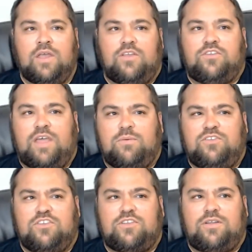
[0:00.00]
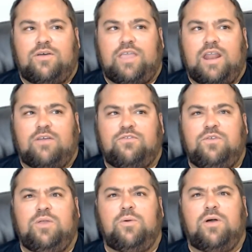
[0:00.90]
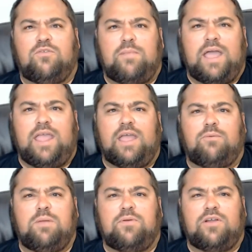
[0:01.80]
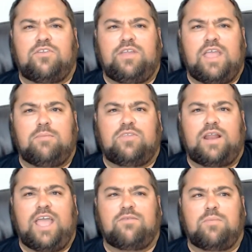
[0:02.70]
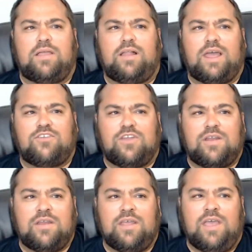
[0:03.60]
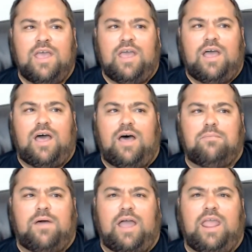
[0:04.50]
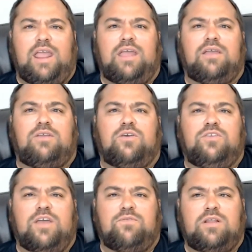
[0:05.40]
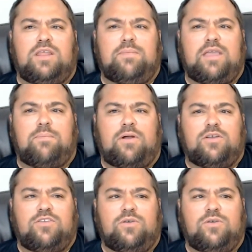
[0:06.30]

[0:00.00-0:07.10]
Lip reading: that was just a look at a few of my reproduction games that I have in my collection. I could definitely make a part 2 if you